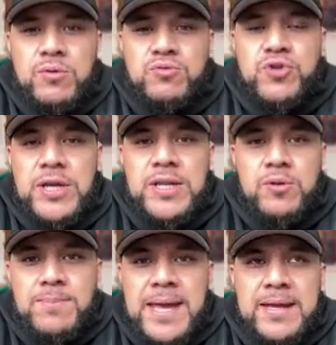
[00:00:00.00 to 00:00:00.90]
training
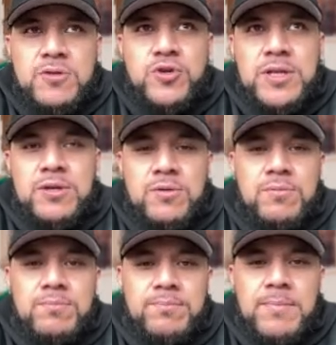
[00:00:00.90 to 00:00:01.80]
her back, training her
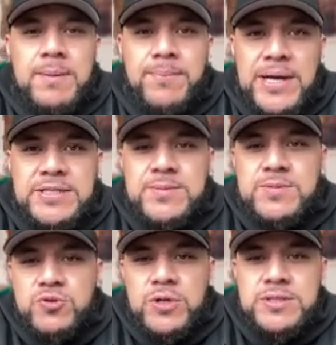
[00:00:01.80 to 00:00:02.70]
biceps,
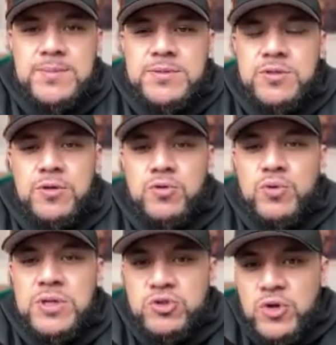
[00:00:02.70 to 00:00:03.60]
triceps,
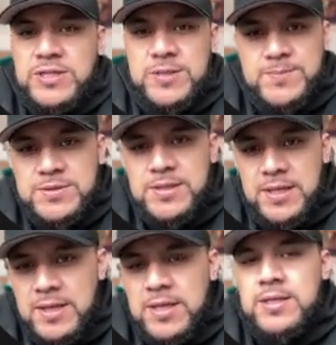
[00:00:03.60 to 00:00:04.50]
doing the triceps
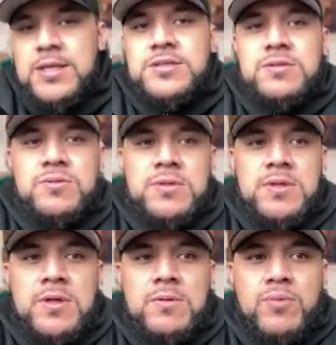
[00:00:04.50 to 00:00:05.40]
day. That is
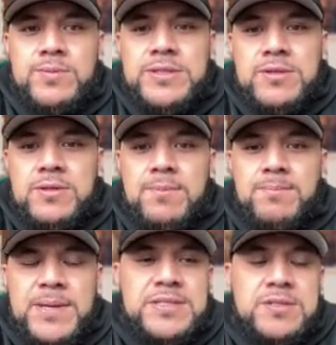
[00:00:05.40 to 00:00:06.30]
probably not the
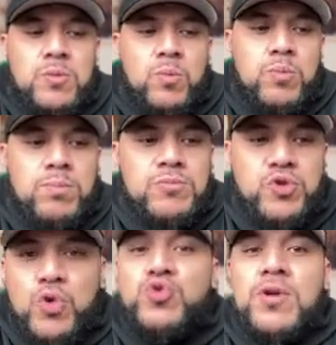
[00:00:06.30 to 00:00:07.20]
best
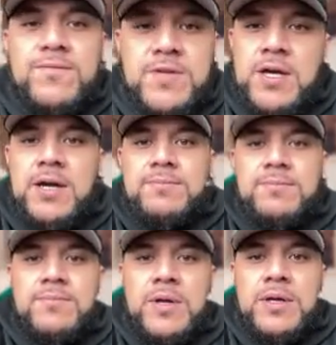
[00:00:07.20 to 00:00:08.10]
use of time.
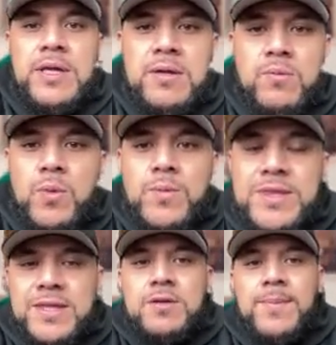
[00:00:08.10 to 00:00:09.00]
Okay. When we
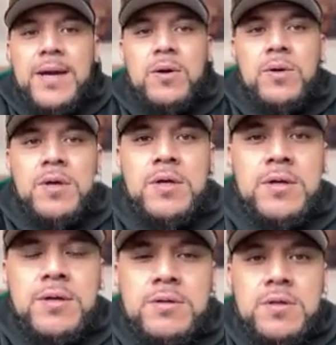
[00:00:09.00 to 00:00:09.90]
think about
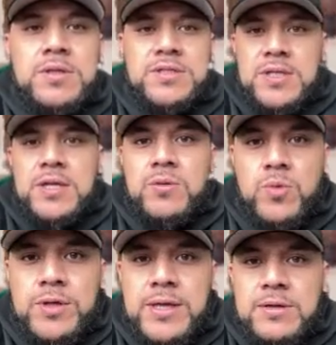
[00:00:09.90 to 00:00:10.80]
designing
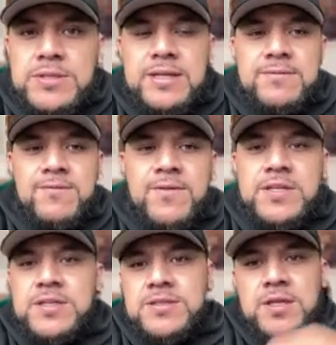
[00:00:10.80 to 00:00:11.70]
workouts and
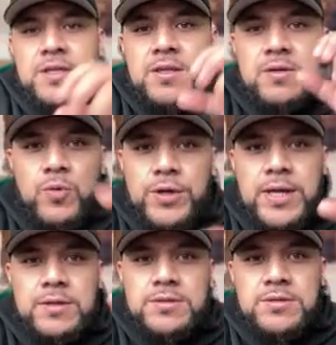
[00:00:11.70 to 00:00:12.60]
fitting the
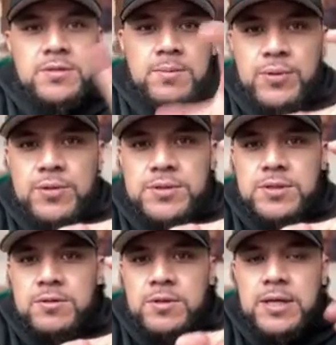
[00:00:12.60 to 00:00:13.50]
workouts to the
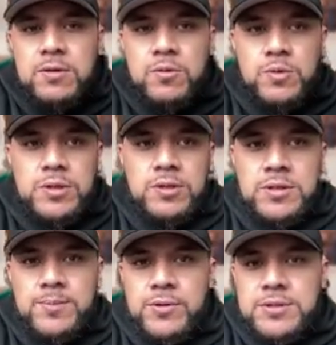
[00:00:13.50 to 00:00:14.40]
person. Okay, we look at
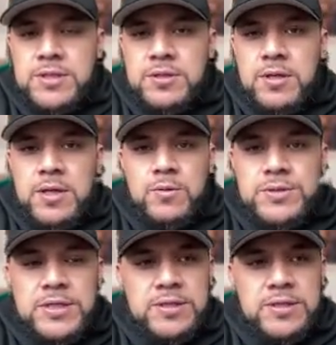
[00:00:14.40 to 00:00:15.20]
the person, we say